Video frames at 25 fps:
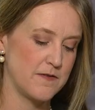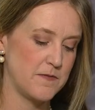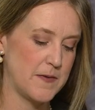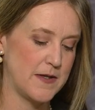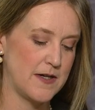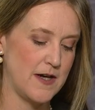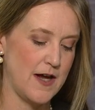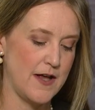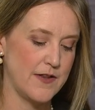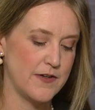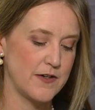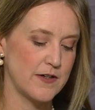have
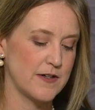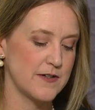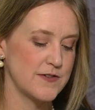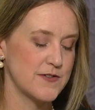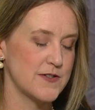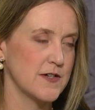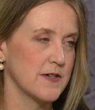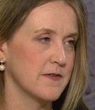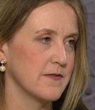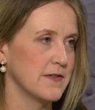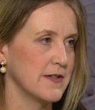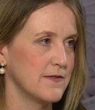been other
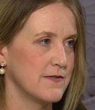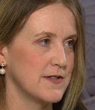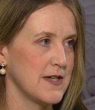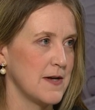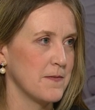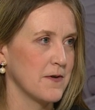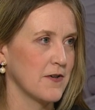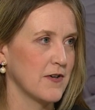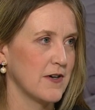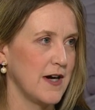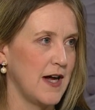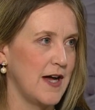conservative
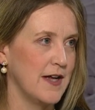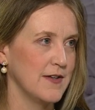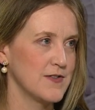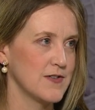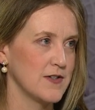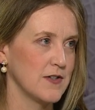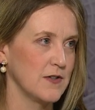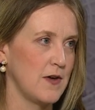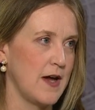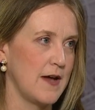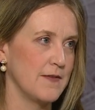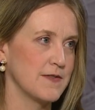
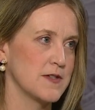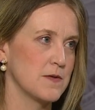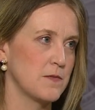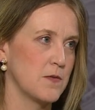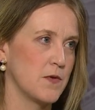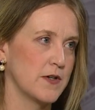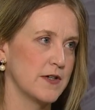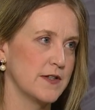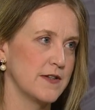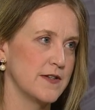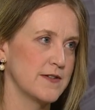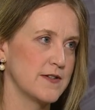Democrats who have
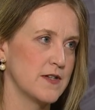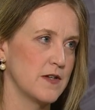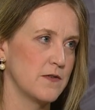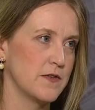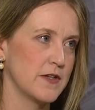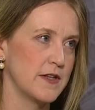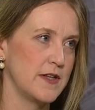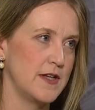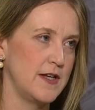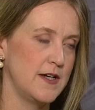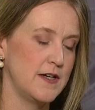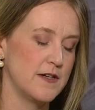supported this
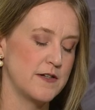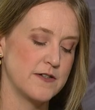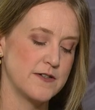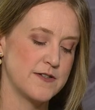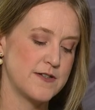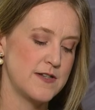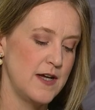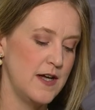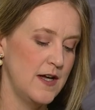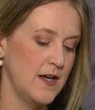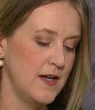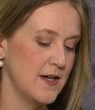over the
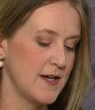years.